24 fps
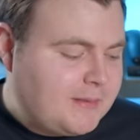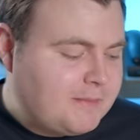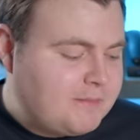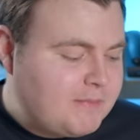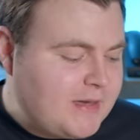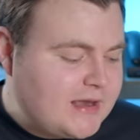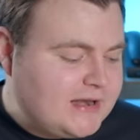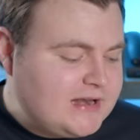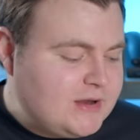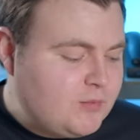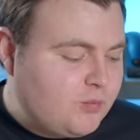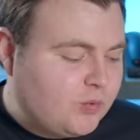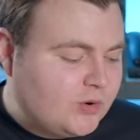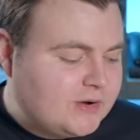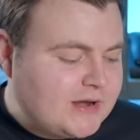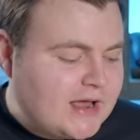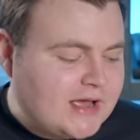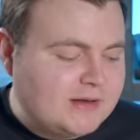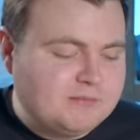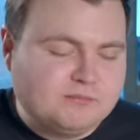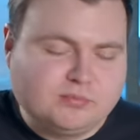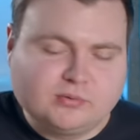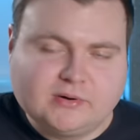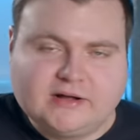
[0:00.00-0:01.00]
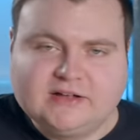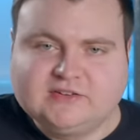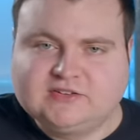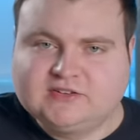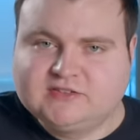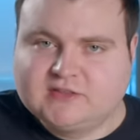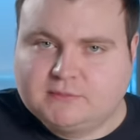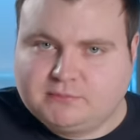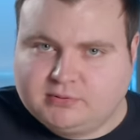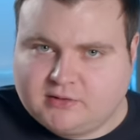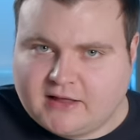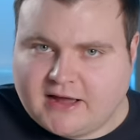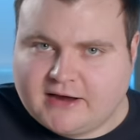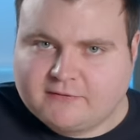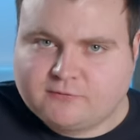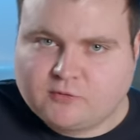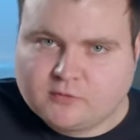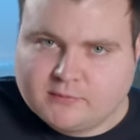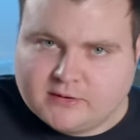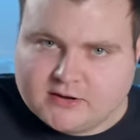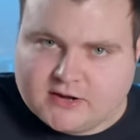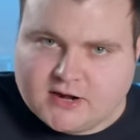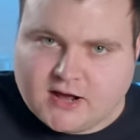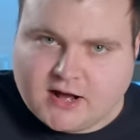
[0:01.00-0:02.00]
many were not embracing the
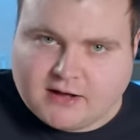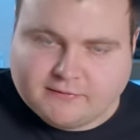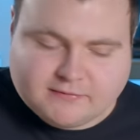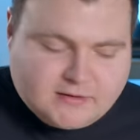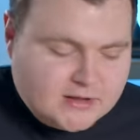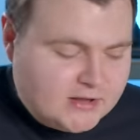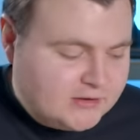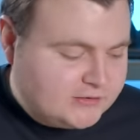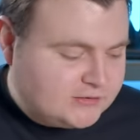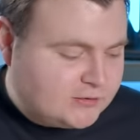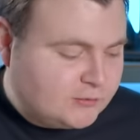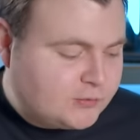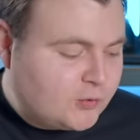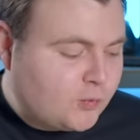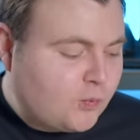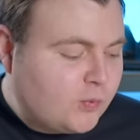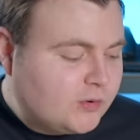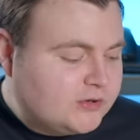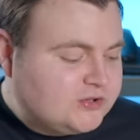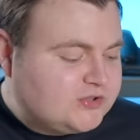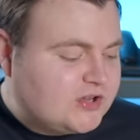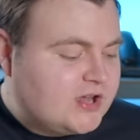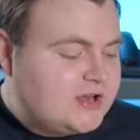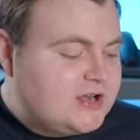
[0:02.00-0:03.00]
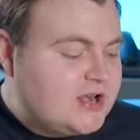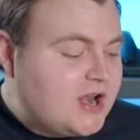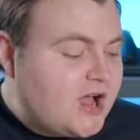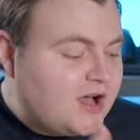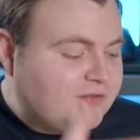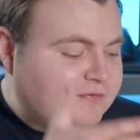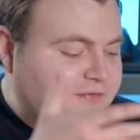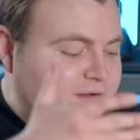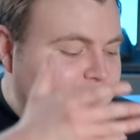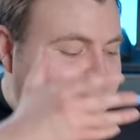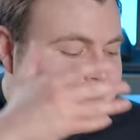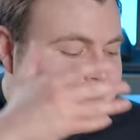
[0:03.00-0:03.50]
platform enough, so there weren't enough